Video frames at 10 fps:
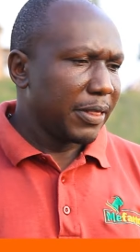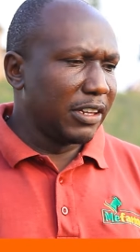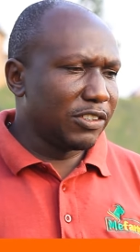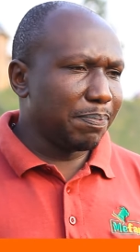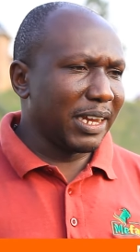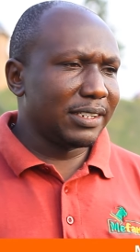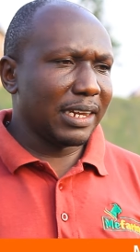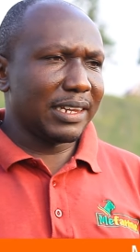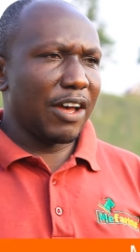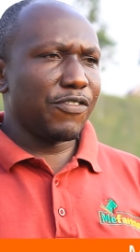these
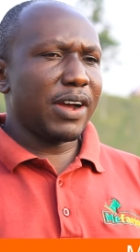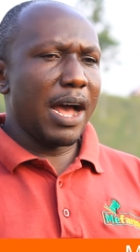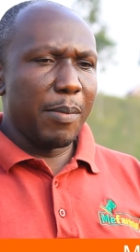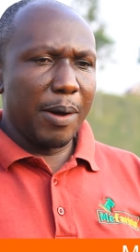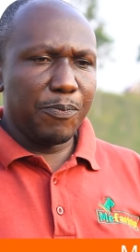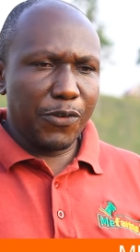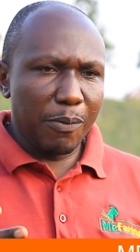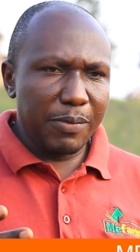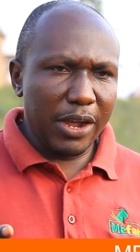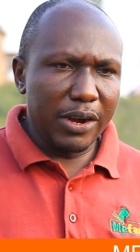pastures have come up
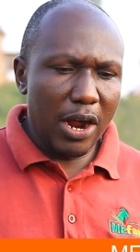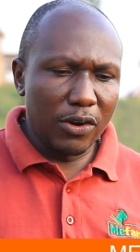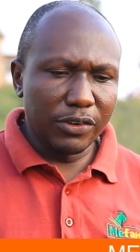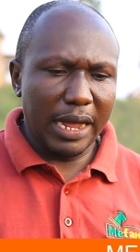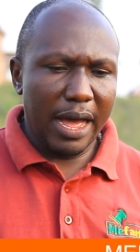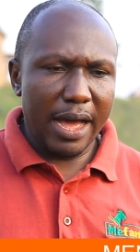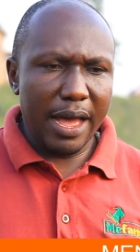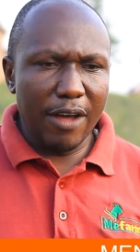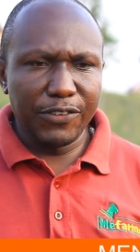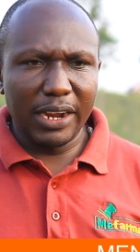from the ground,
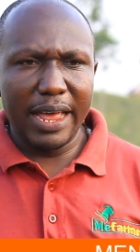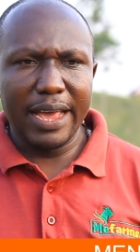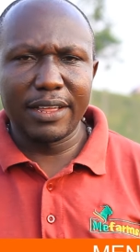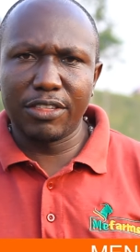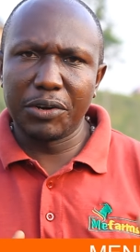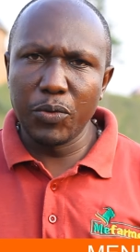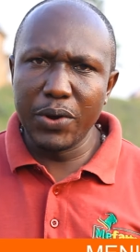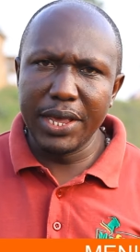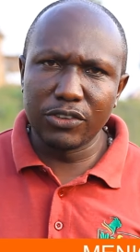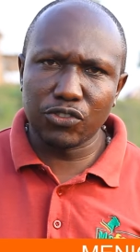after like 3
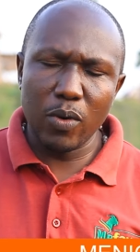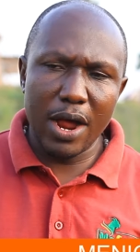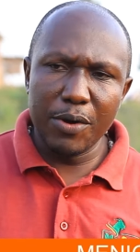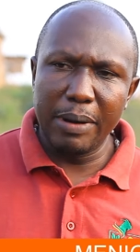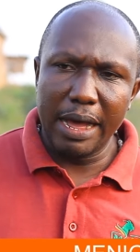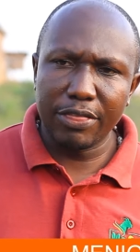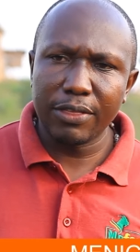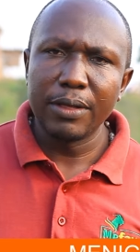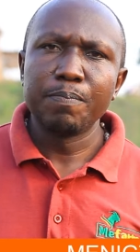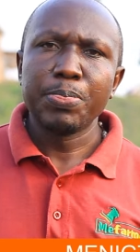weeks, 1 month,
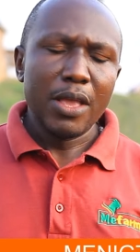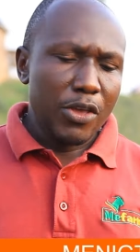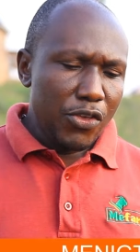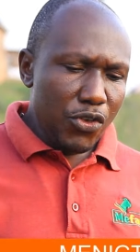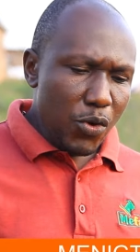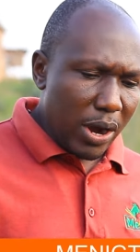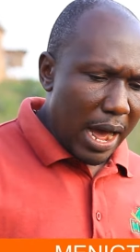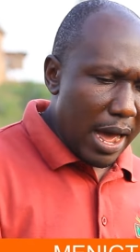you